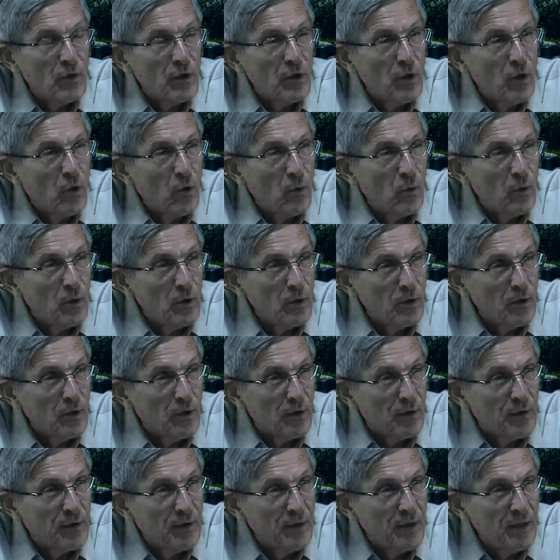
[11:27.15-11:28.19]
the whole
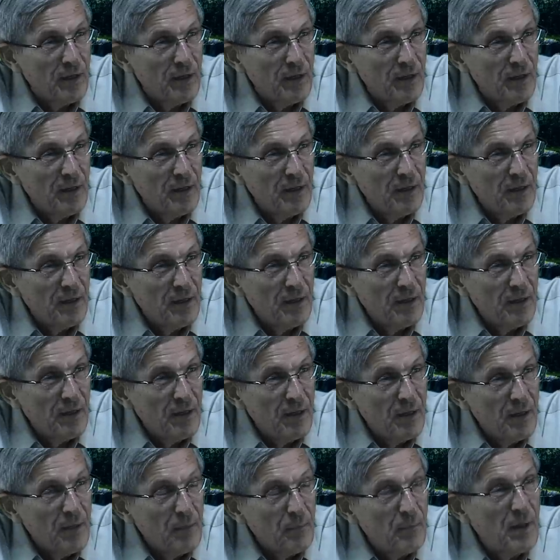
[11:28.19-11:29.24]
earth.
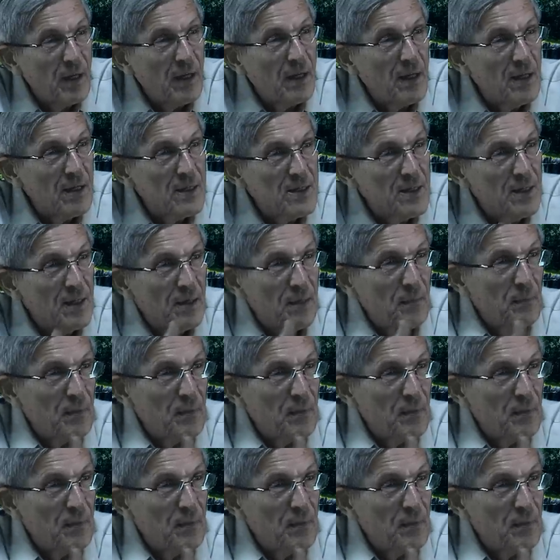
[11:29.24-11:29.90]
No, because no, it